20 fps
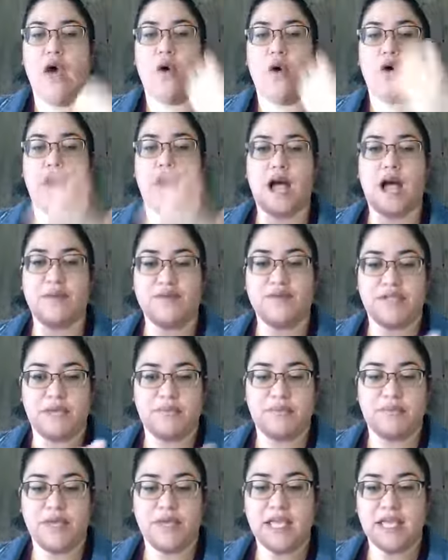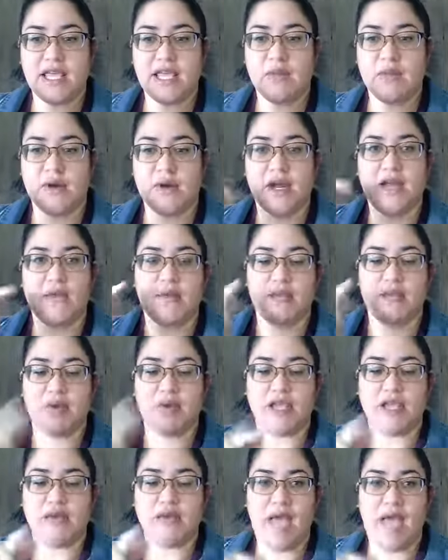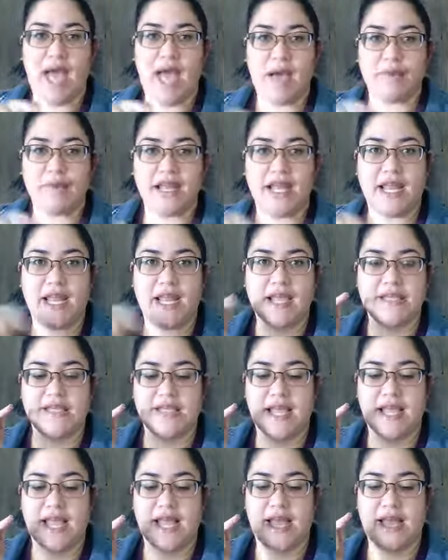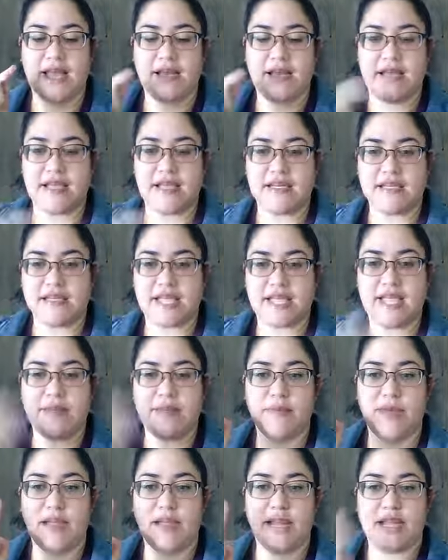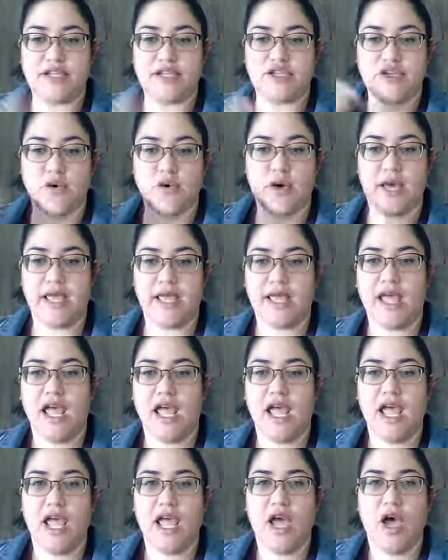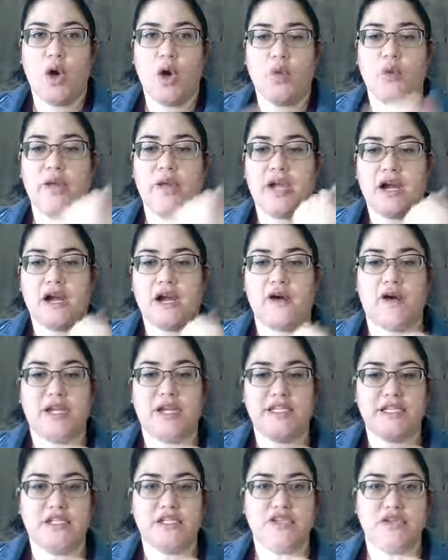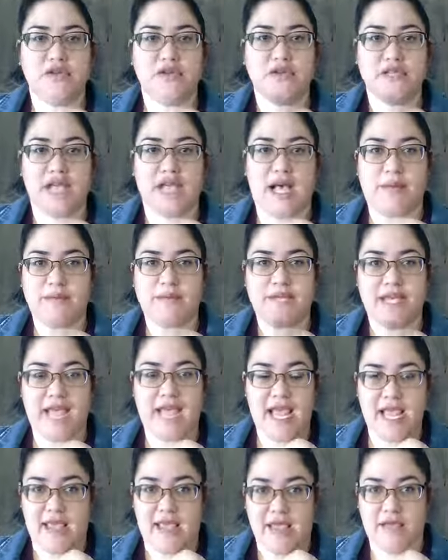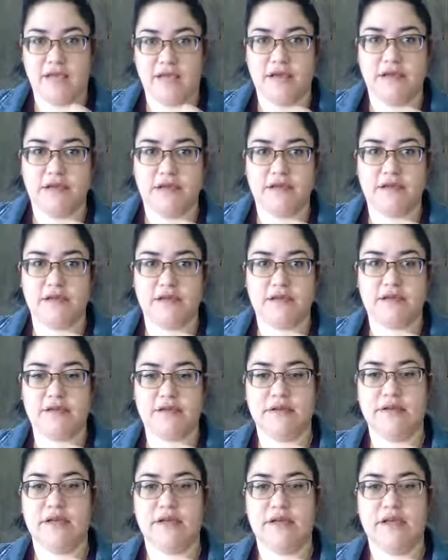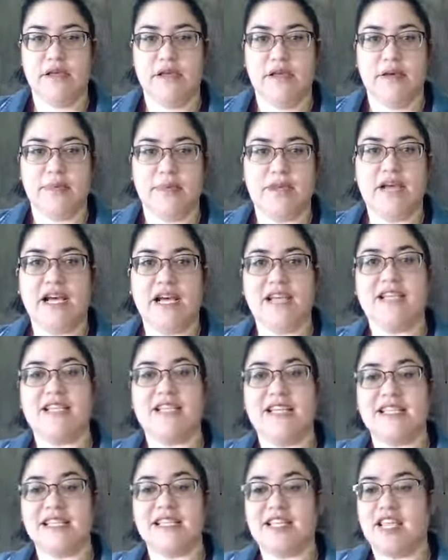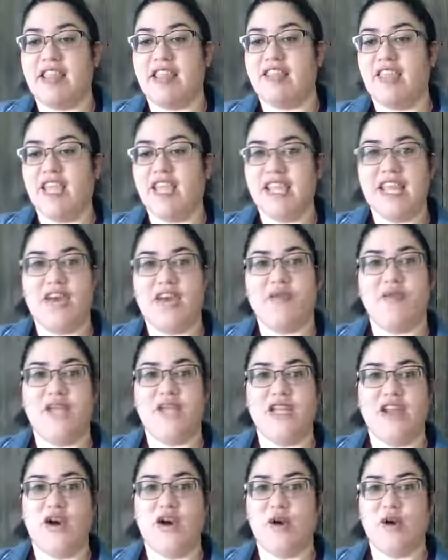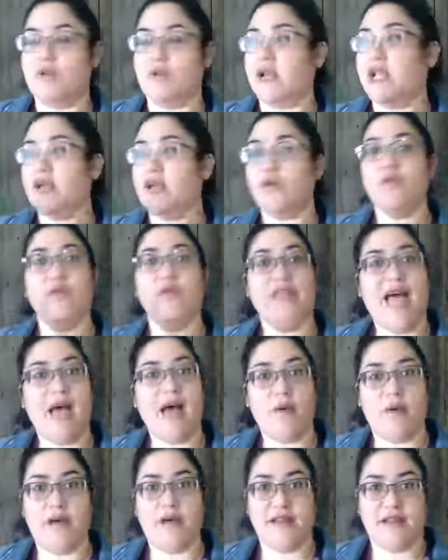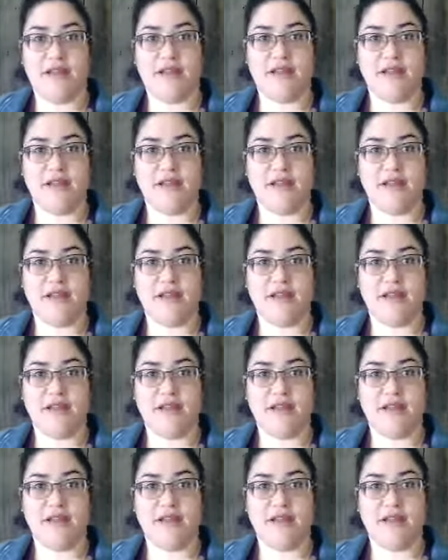or option B, where it will bring you happiness and excitement and joy, we are going to choose option A because it's the thing that we know and we're like, oh, that one.